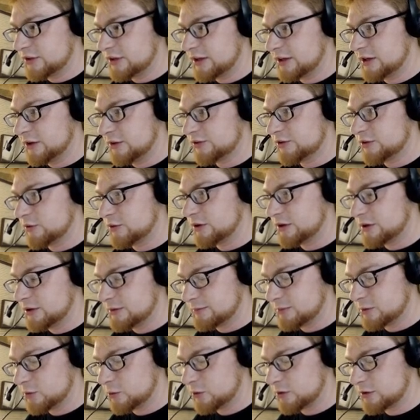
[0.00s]
and I also want to
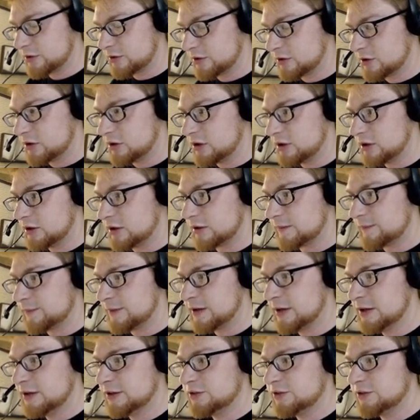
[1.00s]
import long